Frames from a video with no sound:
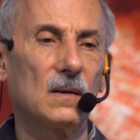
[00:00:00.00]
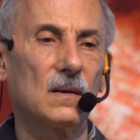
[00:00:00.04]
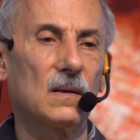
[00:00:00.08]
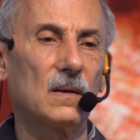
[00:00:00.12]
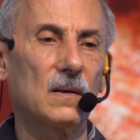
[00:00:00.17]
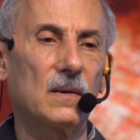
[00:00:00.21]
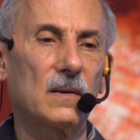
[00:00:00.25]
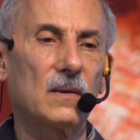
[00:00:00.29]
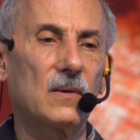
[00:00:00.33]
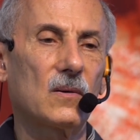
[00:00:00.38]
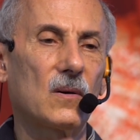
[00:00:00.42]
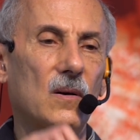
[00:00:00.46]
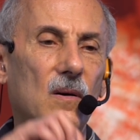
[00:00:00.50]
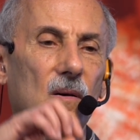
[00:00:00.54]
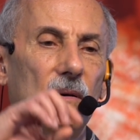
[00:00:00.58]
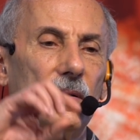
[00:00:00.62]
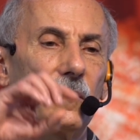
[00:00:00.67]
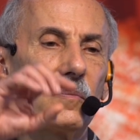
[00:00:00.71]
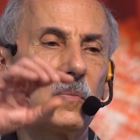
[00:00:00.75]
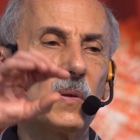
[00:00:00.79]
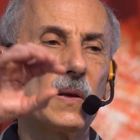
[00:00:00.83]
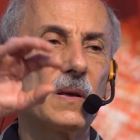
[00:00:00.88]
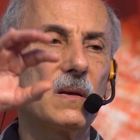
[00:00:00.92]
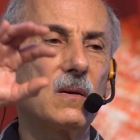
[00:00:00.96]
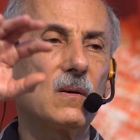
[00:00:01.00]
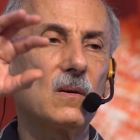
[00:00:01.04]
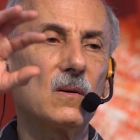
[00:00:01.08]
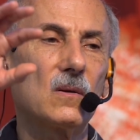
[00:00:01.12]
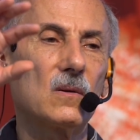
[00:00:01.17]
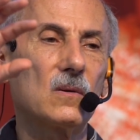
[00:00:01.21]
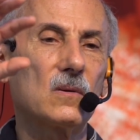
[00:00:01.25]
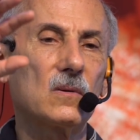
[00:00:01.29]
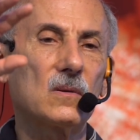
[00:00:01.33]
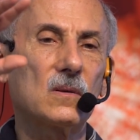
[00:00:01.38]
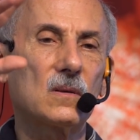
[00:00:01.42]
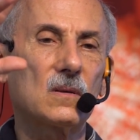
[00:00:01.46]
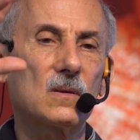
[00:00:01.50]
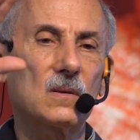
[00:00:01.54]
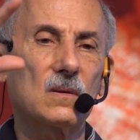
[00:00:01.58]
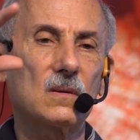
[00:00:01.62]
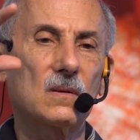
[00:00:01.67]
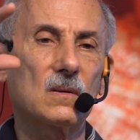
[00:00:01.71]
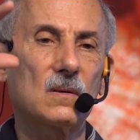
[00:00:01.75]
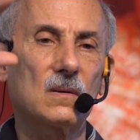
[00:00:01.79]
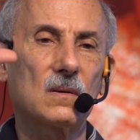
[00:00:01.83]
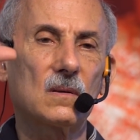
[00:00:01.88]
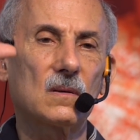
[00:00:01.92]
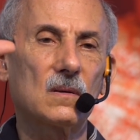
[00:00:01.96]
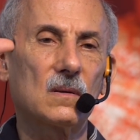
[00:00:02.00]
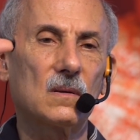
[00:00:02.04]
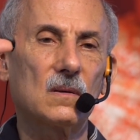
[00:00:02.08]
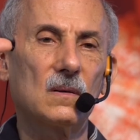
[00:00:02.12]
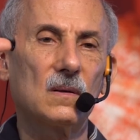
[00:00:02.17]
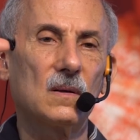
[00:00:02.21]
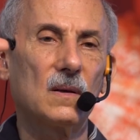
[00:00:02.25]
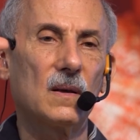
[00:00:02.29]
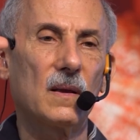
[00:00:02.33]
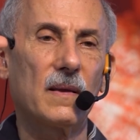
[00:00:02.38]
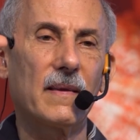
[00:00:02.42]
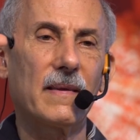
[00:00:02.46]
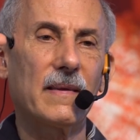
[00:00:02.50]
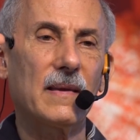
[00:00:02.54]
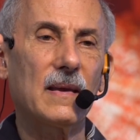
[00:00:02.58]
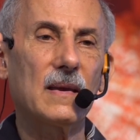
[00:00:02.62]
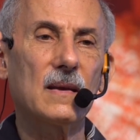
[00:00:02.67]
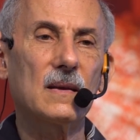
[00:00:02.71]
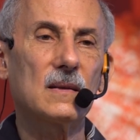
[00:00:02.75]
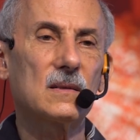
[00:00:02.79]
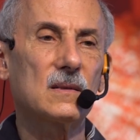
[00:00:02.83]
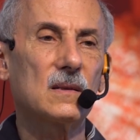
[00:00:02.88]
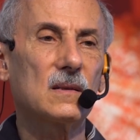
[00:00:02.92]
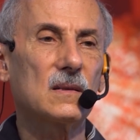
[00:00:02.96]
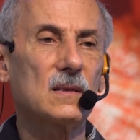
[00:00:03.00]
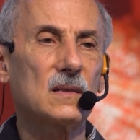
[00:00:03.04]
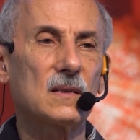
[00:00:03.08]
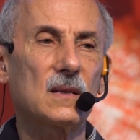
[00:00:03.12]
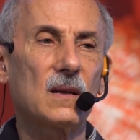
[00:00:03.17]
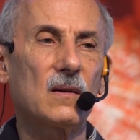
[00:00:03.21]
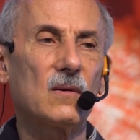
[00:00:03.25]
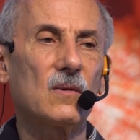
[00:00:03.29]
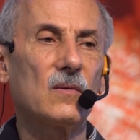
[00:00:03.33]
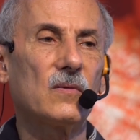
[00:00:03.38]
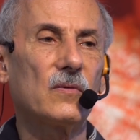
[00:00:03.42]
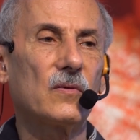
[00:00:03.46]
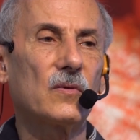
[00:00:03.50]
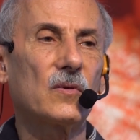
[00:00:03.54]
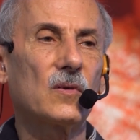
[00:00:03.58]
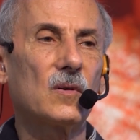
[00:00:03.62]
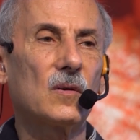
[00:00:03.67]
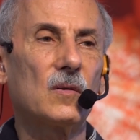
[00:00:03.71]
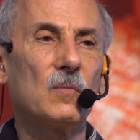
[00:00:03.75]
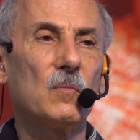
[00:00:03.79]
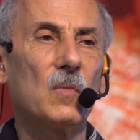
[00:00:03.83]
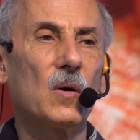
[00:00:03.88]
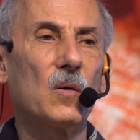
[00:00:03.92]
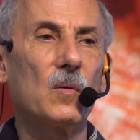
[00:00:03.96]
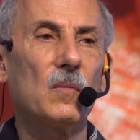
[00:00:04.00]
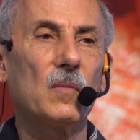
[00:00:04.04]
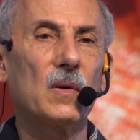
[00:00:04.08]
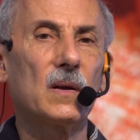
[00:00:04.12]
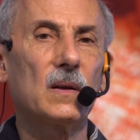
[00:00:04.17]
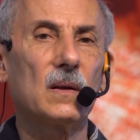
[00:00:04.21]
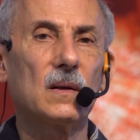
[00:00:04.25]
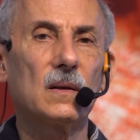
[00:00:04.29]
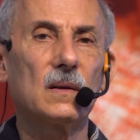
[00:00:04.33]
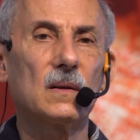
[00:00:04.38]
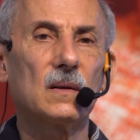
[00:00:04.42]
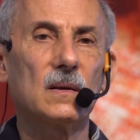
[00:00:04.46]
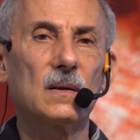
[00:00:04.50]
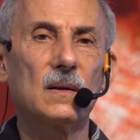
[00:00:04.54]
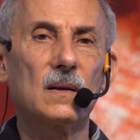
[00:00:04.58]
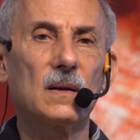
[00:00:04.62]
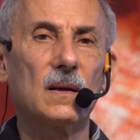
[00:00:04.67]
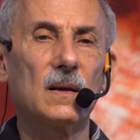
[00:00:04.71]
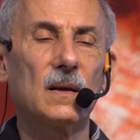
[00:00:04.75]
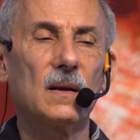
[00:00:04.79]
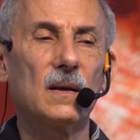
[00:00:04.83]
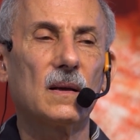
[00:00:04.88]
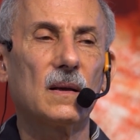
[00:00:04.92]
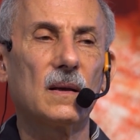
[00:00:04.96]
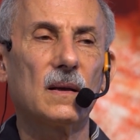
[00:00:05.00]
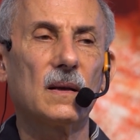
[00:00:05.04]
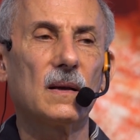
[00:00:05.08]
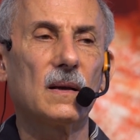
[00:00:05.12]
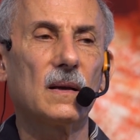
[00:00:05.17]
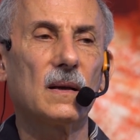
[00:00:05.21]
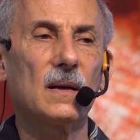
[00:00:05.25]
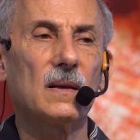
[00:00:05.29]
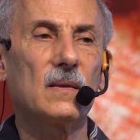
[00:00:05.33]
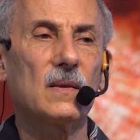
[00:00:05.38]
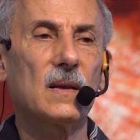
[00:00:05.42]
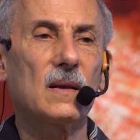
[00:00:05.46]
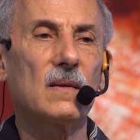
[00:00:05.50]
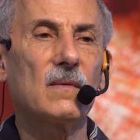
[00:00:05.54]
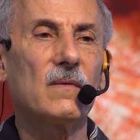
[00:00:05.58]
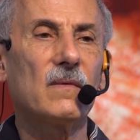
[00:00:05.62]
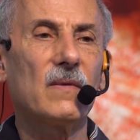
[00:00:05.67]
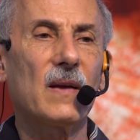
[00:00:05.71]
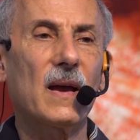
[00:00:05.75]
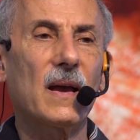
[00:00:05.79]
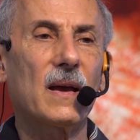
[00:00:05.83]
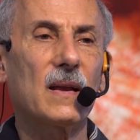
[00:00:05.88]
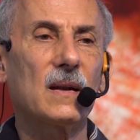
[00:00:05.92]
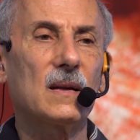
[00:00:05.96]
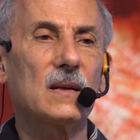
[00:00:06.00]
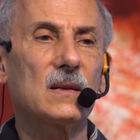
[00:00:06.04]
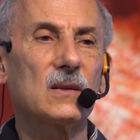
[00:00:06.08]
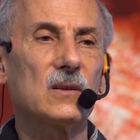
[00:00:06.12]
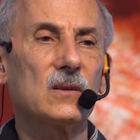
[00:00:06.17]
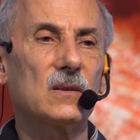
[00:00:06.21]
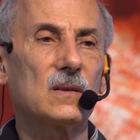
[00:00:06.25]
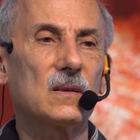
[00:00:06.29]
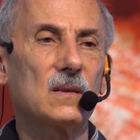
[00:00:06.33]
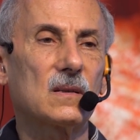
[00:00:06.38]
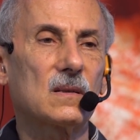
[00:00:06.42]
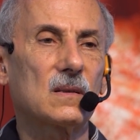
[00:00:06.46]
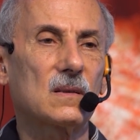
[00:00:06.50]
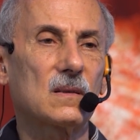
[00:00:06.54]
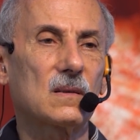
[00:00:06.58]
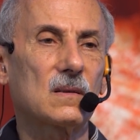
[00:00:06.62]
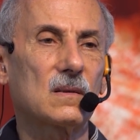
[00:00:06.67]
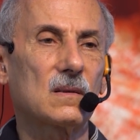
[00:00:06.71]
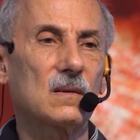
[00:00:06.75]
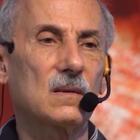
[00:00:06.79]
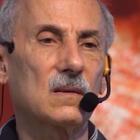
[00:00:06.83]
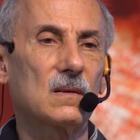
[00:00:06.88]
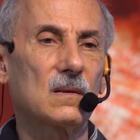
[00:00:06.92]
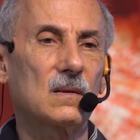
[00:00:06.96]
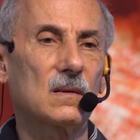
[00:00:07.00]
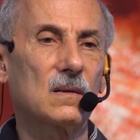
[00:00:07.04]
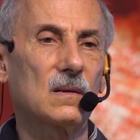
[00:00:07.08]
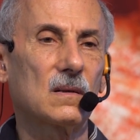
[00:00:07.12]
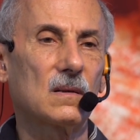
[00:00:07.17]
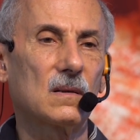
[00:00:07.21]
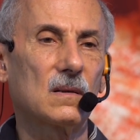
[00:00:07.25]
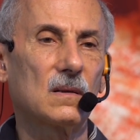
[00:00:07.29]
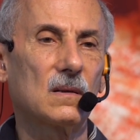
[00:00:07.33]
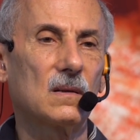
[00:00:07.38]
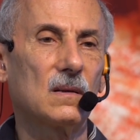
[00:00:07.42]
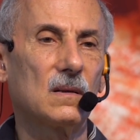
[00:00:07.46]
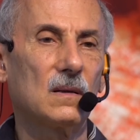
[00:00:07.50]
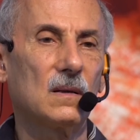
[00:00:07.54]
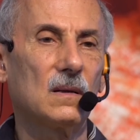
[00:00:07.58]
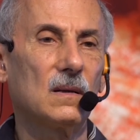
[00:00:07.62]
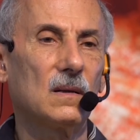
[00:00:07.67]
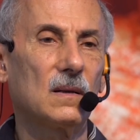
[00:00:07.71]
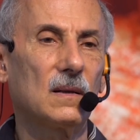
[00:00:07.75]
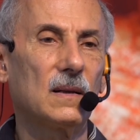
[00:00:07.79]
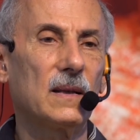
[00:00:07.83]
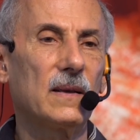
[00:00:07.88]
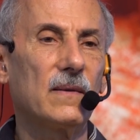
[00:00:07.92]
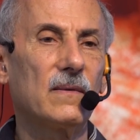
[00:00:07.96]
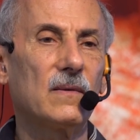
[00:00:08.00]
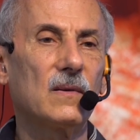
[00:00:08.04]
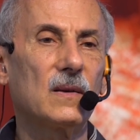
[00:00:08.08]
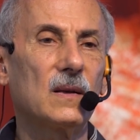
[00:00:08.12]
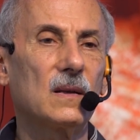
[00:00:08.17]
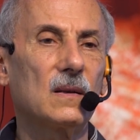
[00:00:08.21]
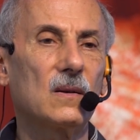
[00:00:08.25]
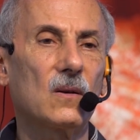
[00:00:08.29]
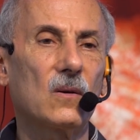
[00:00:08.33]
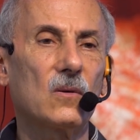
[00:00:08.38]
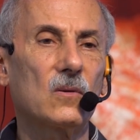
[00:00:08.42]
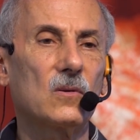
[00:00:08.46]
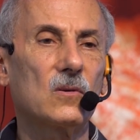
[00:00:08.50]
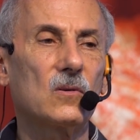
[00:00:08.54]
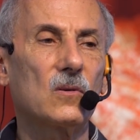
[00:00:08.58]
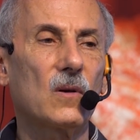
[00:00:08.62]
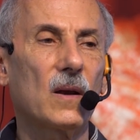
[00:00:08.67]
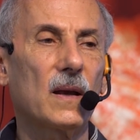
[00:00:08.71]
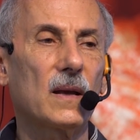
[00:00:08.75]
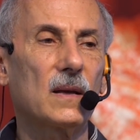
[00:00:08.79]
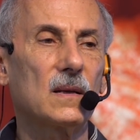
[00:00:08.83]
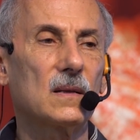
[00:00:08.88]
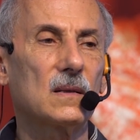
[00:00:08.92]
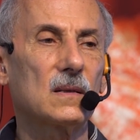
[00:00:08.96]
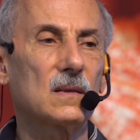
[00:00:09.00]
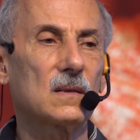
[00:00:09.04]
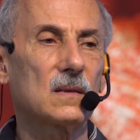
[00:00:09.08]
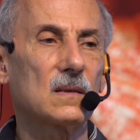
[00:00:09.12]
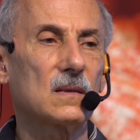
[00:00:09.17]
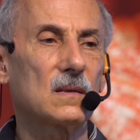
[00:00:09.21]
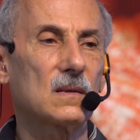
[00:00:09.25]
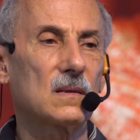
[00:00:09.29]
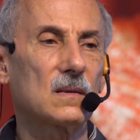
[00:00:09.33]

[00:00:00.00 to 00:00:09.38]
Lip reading: A thought appears, thinks itself for a moment, and then vanishes, leaving no trace.